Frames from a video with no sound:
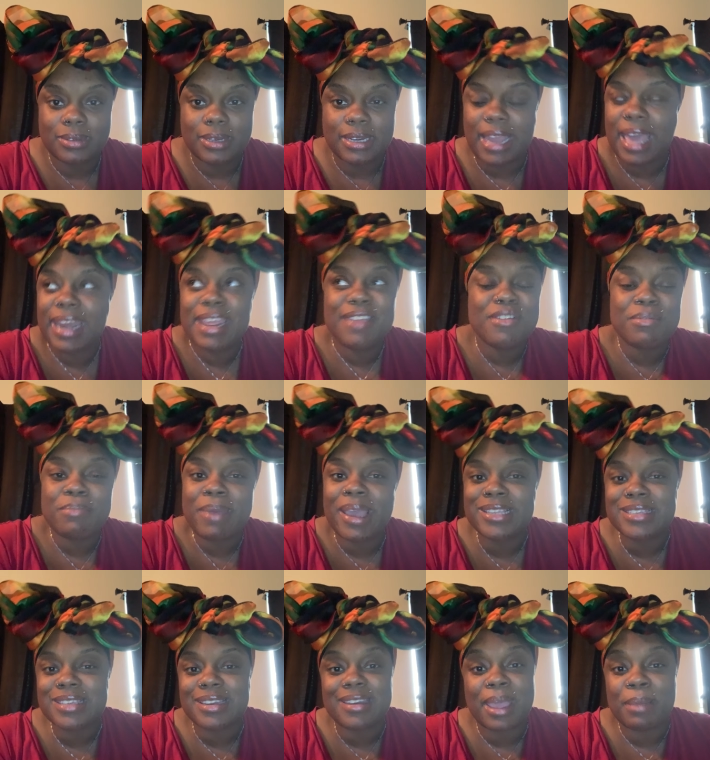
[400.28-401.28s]
Not even
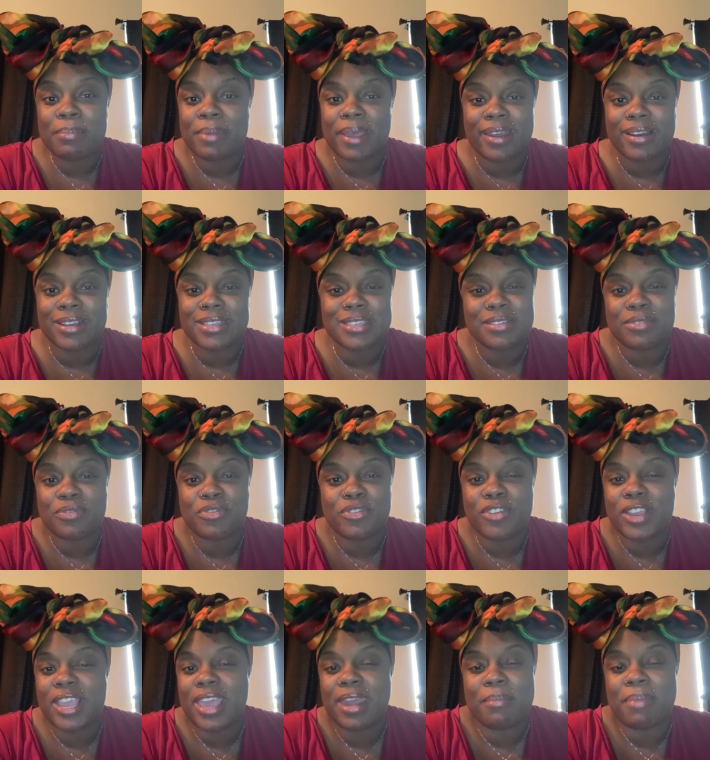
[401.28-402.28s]
make today better.
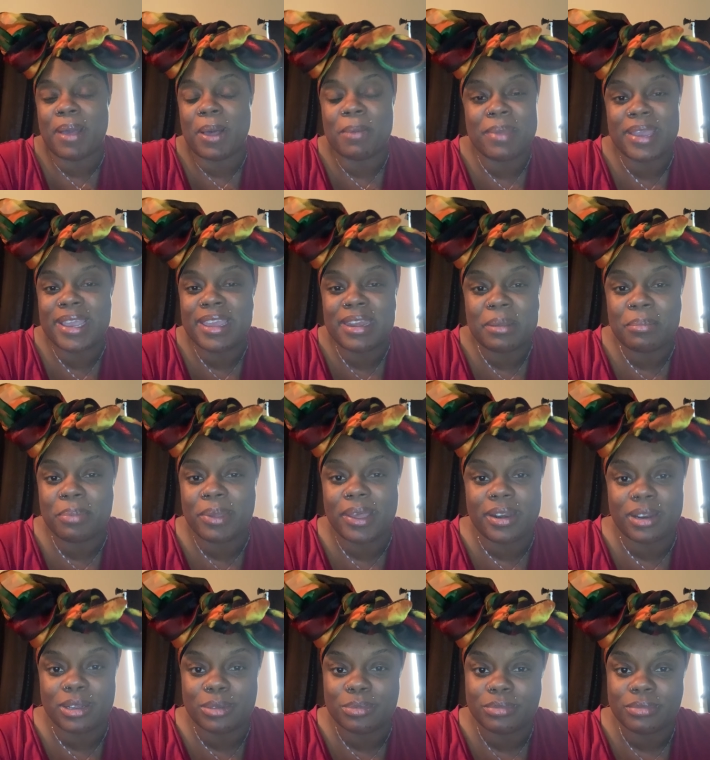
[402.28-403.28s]
Forget about making it
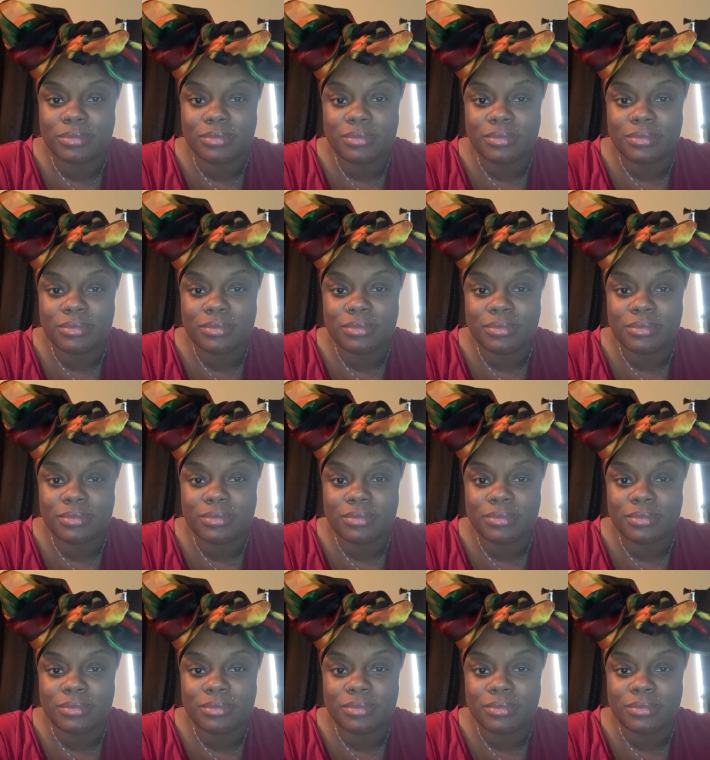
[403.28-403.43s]
better